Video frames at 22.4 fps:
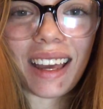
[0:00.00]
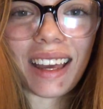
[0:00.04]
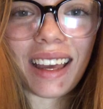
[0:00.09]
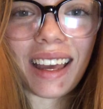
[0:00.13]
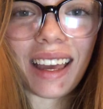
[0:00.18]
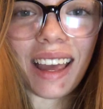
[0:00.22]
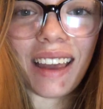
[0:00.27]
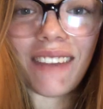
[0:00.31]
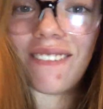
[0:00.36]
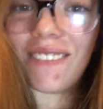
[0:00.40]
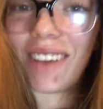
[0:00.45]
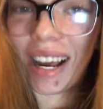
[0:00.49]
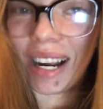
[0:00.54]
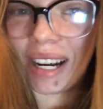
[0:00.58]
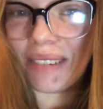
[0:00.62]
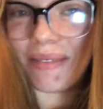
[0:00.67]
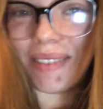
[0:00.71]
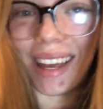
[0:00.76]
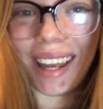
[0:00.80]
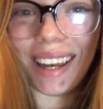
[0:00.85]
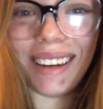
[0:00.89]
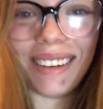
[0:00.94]

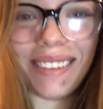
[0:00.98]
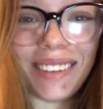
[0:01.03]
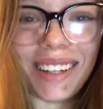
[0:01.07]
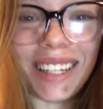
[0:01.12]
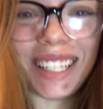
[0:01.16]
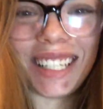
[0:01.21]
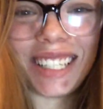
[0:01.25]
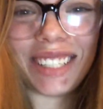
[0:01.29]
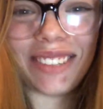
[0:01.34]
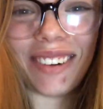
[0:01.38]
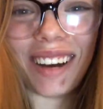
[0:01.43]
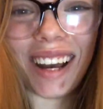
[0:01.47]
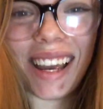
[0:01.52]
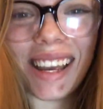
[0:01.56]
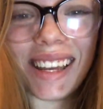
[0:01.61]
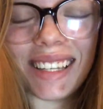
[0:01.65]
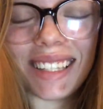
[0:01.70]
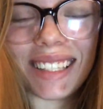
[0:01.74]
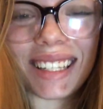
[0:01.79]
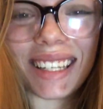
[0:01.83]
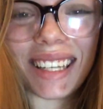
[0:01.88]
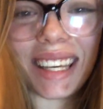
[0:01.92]
environment, which was
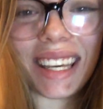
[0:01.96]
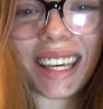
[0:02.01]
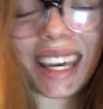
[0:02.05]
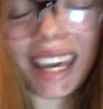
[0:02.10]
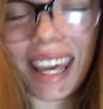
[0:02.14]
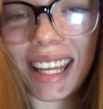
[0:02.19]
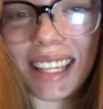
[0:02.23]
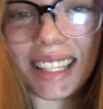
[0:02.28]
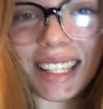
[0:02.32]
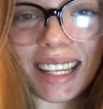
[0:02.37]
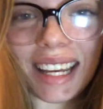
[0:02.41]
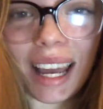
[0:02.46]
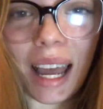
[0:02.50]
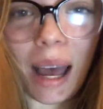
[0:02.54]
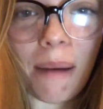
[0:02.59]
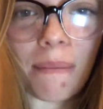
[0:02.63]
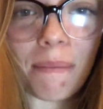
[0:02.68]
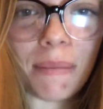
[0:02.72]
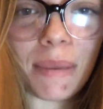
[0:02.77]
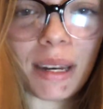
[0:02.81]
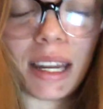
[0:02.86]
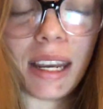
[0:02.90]
Kids and
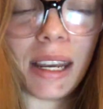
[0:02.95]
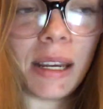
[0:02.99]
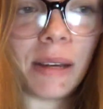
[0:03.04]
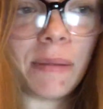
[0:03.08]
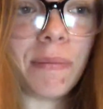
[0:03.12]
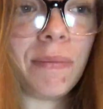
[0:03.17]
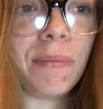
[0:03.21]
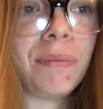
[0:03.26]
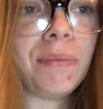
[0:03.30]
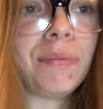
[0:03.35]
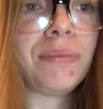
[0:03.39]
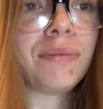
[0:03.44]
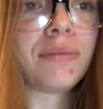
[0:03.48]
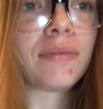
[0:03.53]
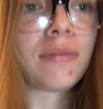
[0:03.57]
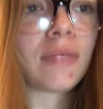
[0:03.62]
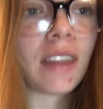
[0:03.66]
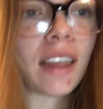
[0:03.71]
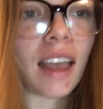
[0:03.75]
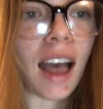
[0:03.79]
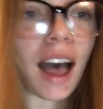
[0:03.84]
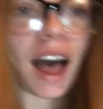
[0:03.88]
Company.
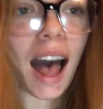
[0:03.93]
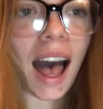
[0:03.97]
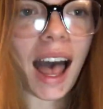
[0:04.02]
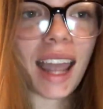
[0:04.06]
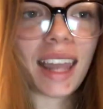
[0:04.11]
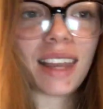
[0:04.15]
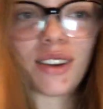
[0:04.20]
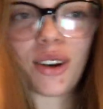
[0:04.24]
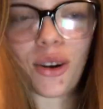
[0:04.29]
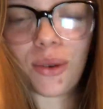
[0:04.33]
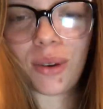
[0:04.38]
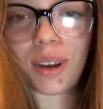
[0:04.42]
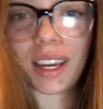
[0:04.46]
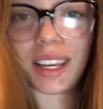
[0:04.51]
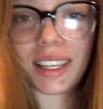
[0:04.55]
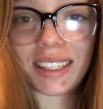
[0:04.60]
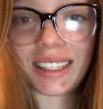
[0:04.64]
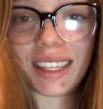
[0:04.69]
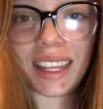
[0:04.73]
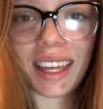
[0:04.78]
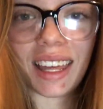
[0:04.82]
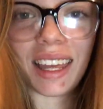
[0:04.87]
I
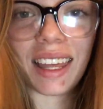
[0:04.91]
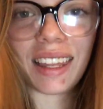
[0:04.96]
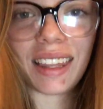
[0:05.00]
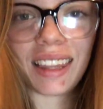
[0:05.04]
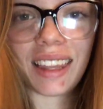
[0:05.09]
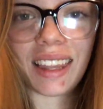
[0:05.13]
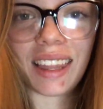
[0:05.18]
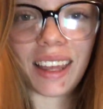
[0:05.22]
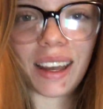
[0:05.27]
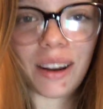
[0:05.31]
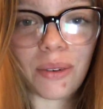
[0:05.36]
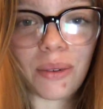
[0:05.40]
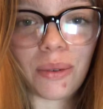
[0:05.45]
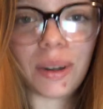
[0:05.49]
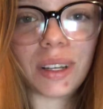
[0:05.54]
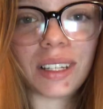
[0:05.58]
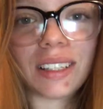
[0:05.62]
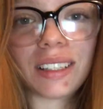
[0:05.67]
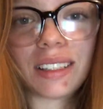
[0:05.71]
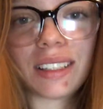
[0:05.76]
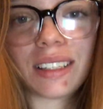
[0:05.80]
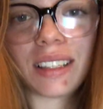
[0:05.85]
noticed that there
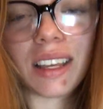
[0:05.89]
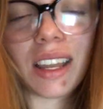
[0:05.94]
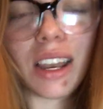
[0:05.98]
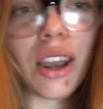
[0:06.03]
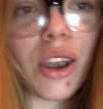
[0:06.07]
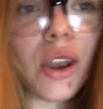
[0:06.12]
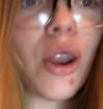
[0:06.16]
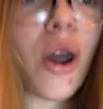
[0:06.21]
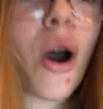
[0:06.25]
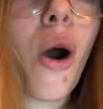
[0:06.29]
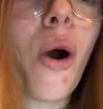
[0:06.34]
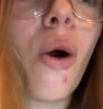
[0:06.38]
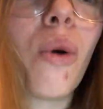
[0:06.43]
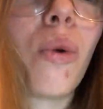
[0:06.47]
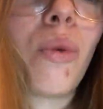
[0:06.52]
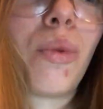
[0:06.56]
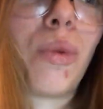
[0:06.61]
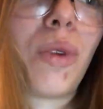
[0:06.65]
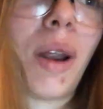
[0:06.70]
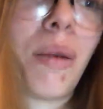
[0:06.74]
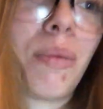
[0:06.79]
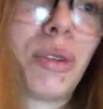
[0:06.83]
was no
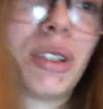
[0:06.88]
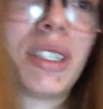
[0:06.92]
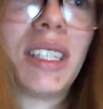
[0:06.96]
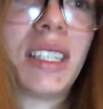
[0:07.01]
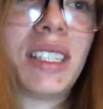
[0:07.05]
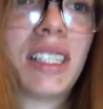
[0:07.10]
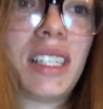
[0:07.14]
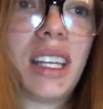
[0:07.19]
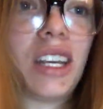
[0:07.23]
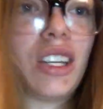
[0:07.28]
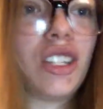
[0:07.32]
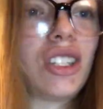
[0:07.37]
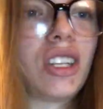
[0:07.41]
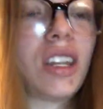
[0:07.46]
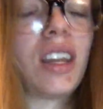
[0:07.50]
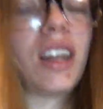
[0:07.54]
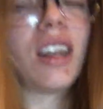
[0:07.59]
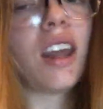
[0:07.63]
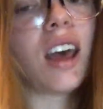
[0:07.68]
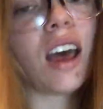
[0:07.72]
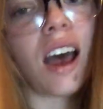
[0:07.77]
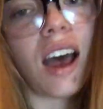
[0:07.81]
representation
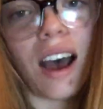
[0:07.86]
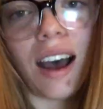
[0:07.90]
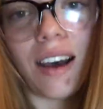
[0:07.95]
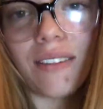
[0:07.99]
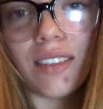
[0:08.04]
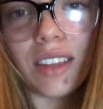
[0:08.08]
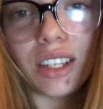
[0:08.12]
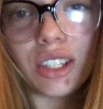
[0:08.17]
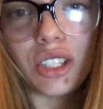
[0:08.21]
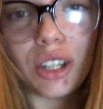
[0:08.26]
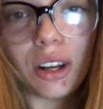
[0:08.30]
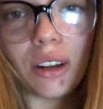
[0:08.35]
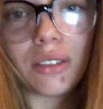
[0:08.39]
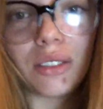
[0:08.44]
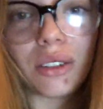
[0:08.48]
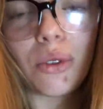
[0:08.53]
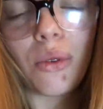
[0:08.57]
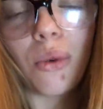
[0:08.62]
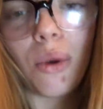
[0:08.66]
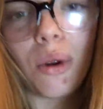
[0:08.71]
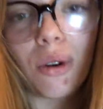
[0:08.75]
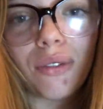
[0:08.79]
of the children
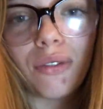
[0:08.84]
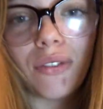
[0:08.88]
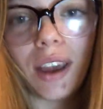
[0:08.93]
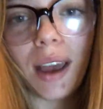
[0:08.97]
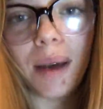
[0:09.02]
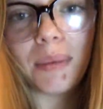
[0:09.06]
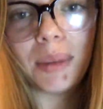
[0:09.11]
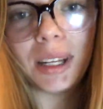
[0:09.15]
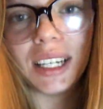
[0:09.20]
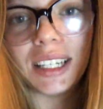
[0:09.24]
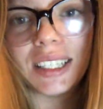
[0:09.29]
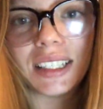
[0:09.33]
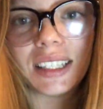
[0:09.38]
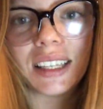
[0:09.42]
or families,